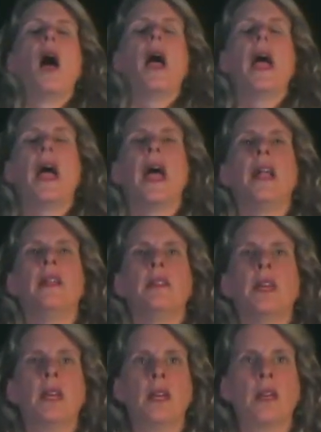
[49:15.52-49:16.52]
And
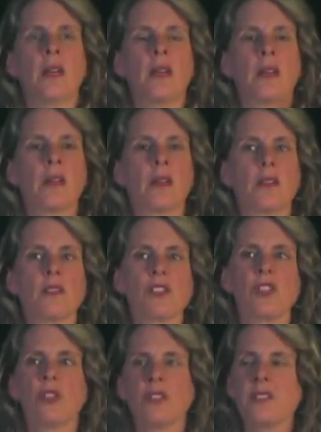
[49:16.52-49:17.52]
she
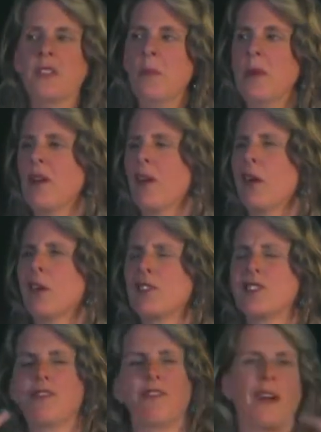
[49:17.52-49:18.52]
looked in the mirror,
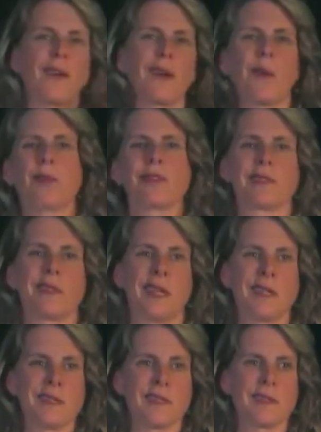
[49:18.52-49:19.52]
she found a couple
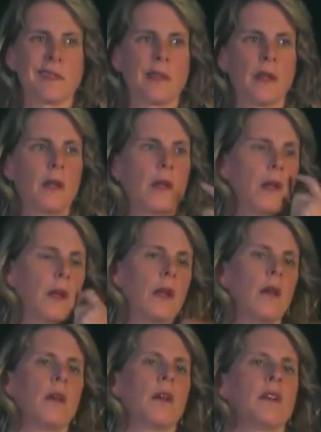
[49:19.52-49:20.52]
zits.
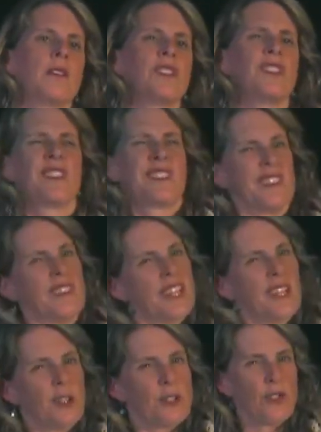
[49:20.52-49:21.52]
She didn't
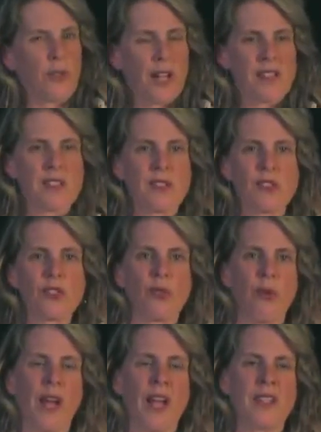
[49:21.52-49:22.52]
think her dress looked
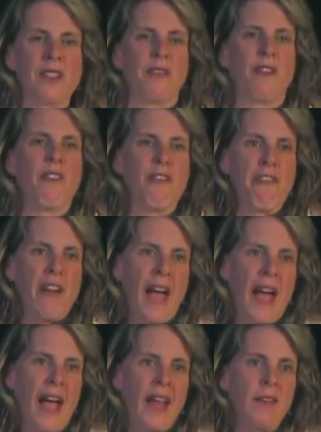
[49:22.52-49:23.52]
great, she felt
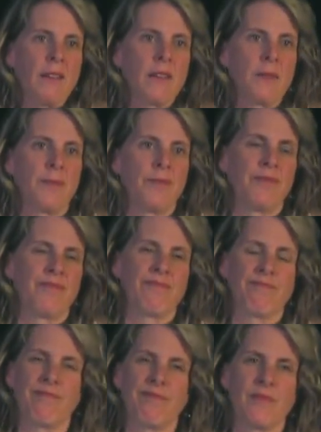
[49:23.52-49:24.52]
fat.
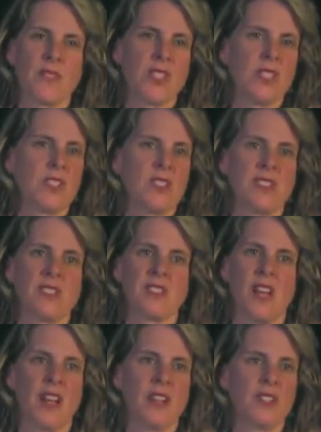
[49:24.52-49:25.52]
She just
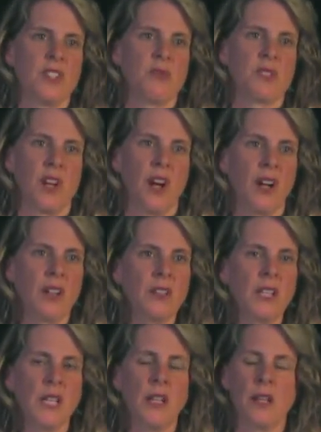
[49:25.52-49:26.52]
decided she was
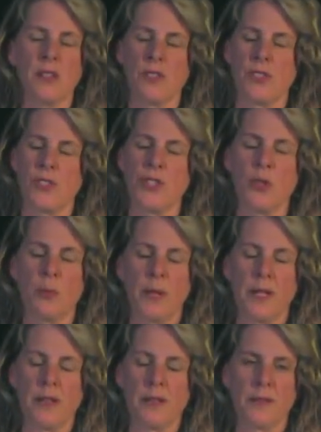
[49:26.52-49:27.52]
ugly and stupid